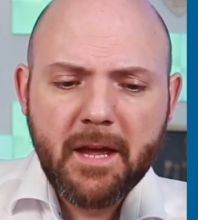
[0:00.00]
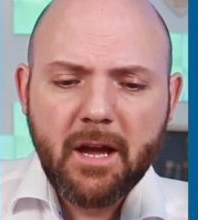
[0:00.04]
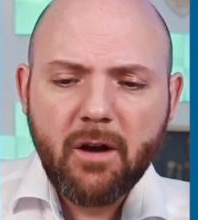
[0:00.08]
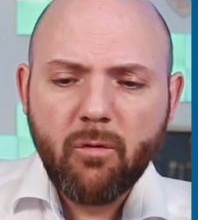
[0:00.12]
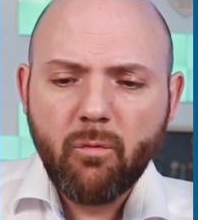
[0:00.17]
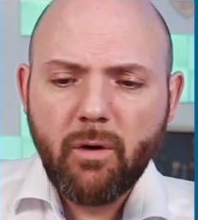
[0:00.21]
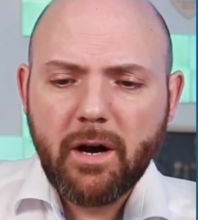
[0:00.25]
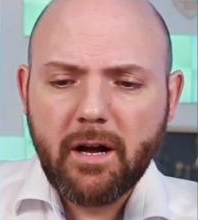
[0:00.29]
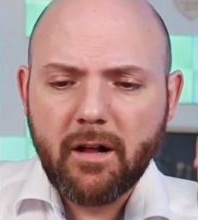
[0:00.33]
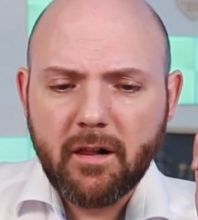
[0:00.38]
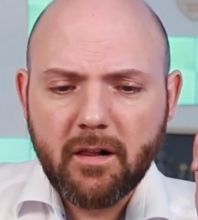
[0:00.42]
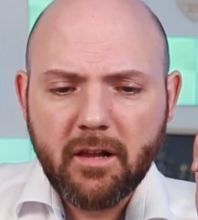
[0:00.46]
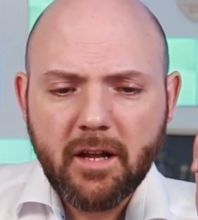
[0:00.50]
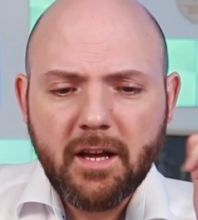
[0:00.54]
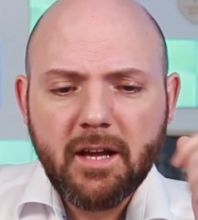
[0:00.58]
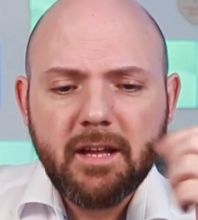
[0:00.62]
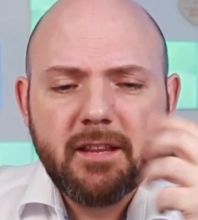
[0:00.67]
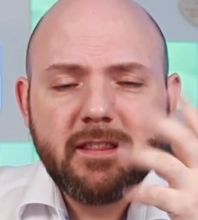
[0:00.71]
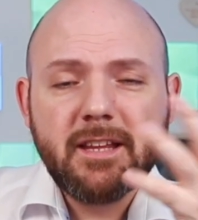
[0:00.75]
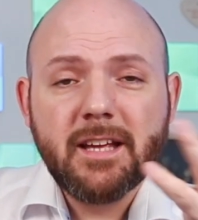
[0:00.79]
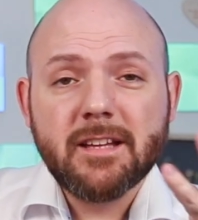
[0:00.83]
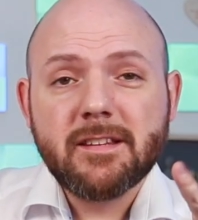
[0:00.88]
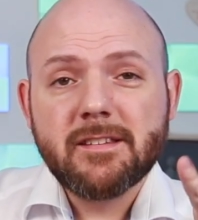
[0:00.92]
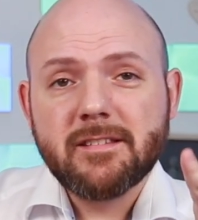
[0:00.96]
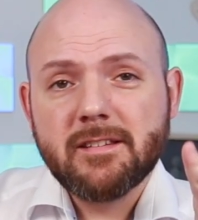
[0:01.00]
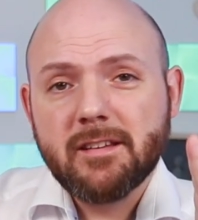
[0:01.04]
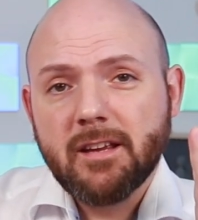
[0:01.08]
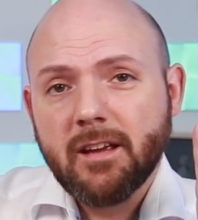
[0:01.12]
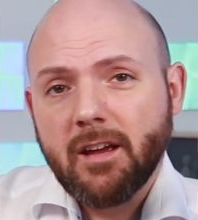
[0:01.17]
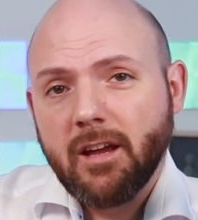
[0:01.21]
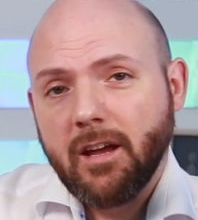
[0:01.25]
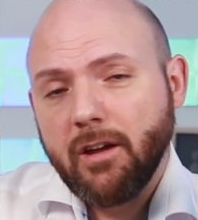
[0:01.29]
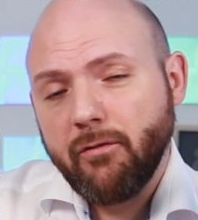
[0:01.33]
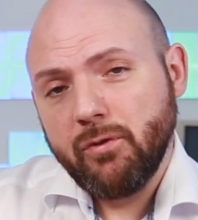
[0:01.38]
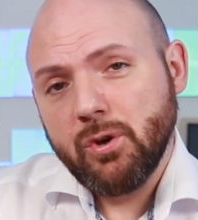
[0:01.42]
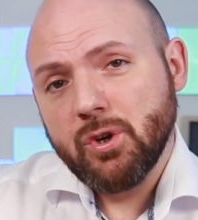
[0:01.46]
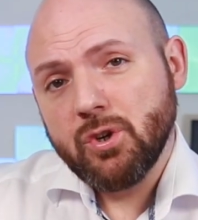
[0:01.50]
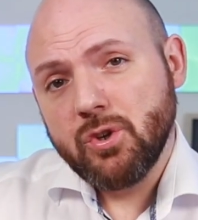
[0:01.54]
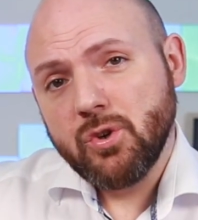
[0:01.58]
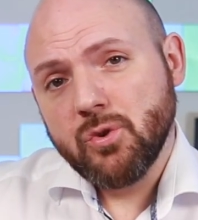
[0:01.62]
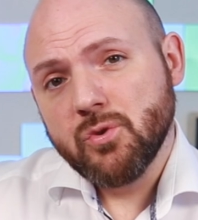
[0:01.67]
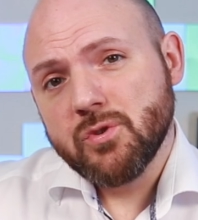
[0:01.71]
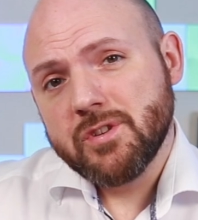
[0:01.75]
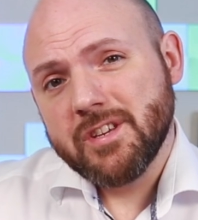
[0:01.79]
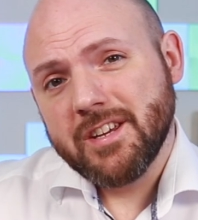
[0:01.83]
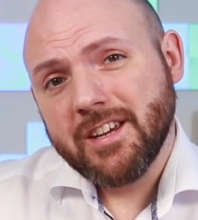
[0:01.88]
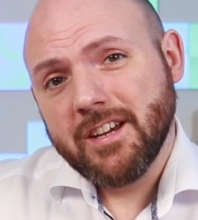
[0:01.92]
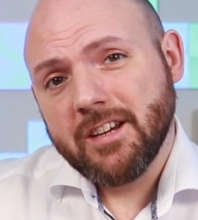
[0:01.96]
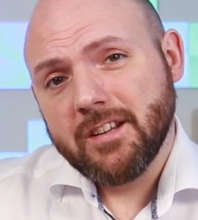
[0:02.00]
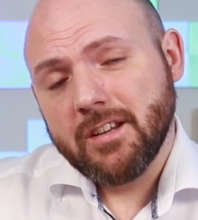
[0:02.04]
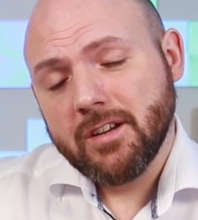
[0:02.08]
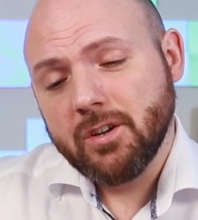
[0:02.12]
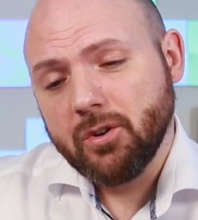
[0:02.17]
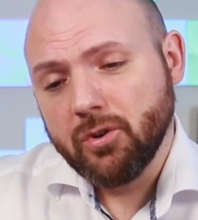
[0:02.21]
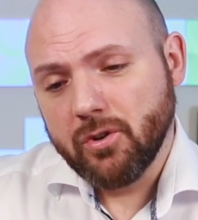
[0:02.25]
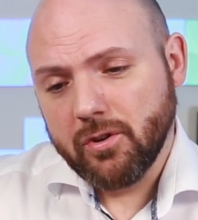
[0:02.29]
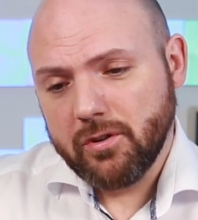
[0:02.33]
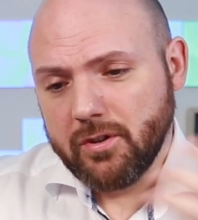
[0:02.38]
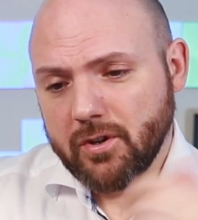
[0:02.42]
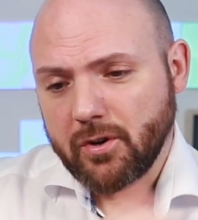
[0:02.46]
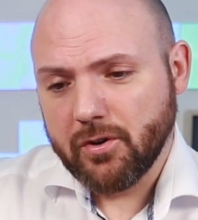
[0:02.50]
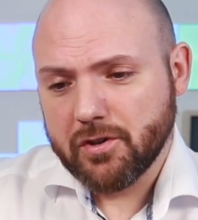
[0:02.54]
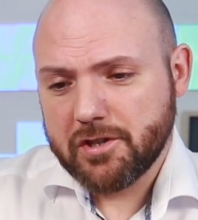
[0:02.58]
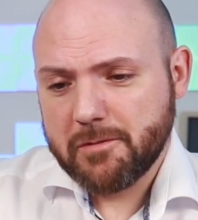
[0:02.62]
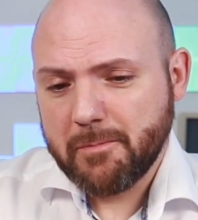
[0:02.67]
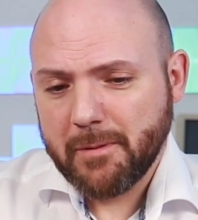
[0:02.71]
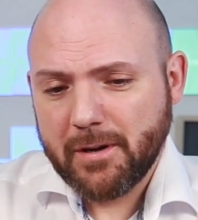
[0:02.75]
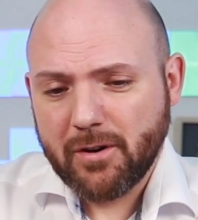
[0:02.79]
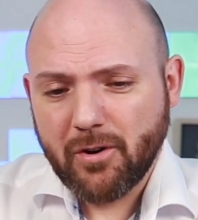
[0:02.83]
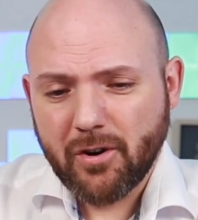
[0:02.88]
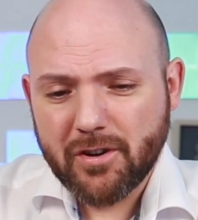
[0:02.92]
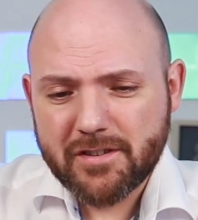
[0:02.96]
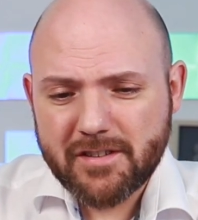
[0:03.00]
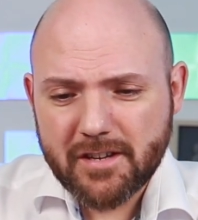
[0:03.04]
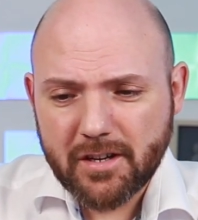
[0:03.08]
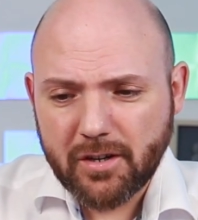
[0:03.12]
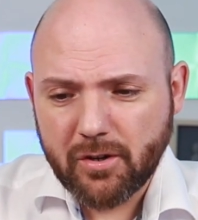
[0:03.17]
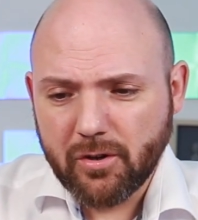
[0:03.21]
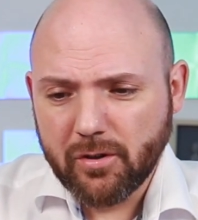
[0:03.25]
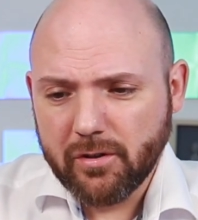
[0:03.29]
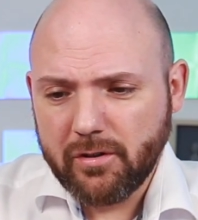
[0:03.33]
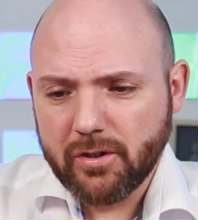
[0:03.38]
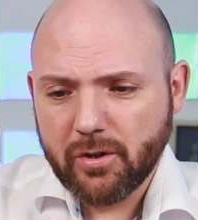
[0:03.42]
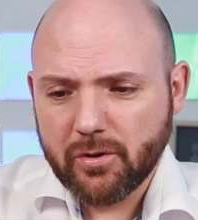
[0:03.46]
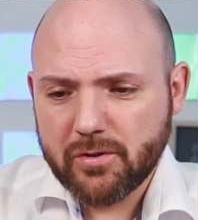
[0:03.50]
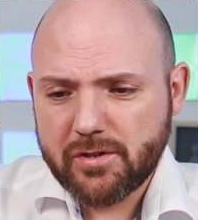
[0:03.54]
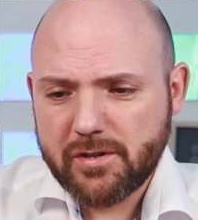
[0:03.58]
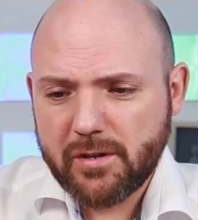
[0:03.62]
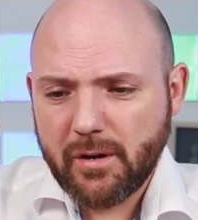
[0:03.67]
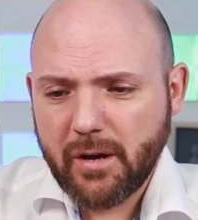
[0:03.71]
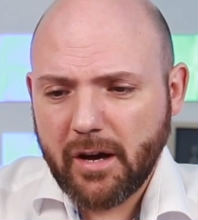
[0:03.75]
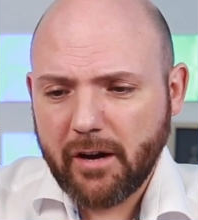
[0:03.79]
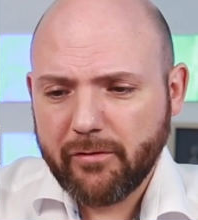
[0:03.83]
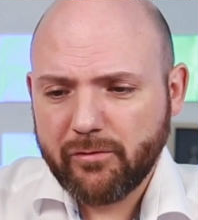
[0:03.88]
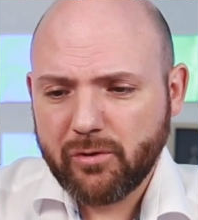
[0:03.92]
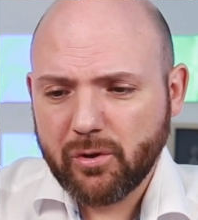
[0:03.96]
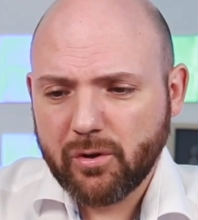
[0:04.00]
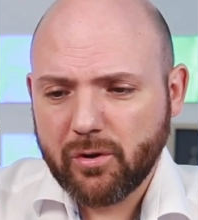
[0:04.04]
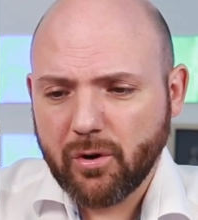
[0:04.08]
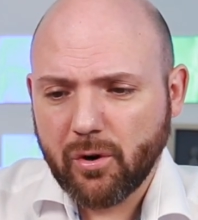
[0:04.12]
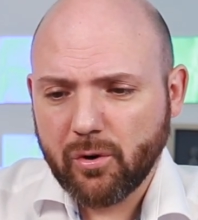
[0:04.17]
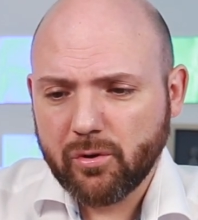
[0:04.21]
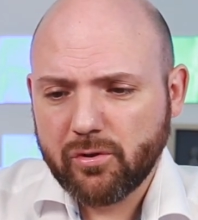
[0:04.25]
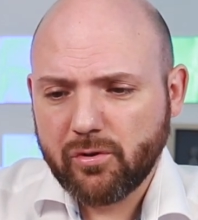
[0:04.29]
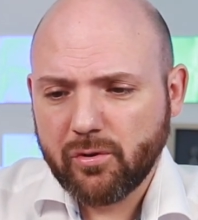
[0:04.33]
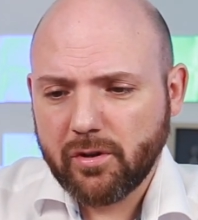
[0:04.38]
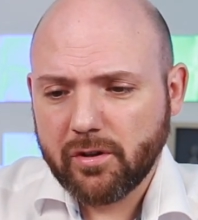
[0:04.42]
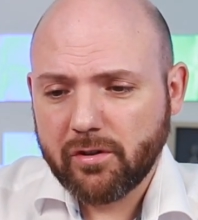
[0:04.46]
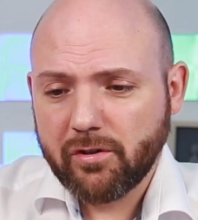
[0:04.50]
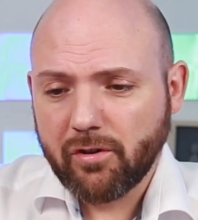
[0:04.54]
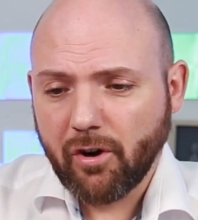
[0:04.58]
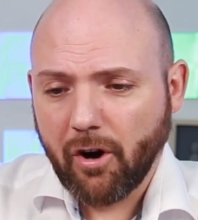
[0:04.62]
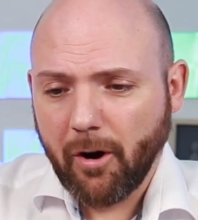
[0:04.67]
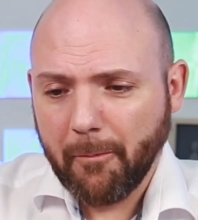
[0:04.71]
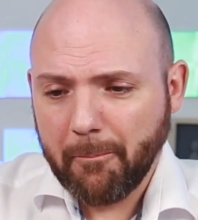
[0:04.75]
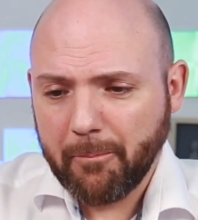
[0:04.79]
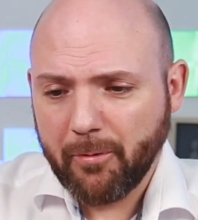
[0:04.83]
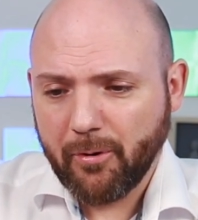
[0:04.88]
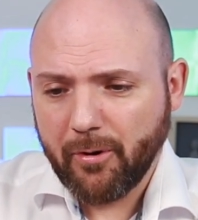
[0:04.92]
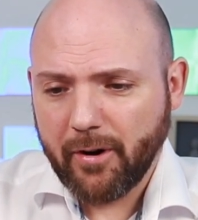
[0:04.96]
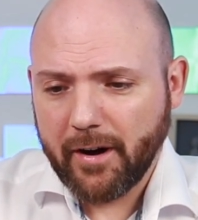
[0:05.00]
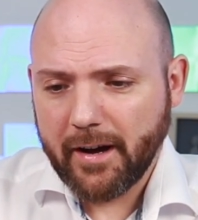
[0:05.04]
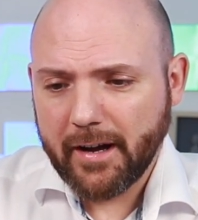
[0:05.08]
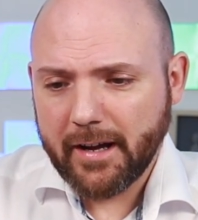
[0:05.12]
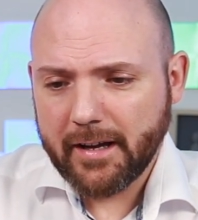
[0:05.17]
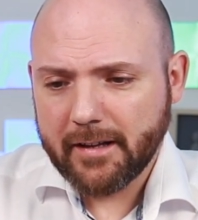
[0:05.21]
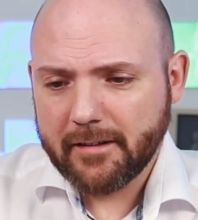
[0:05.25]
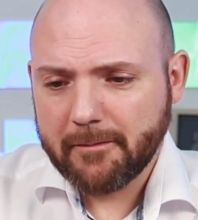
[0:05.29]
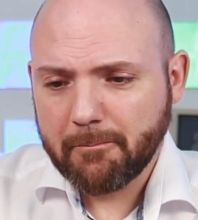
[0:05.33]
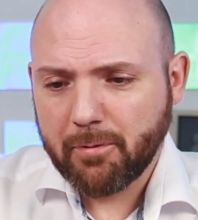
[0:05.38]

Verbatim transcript: Well, that's if you're using it in GoodNotes, because in GoodNotes you have to go to the top right,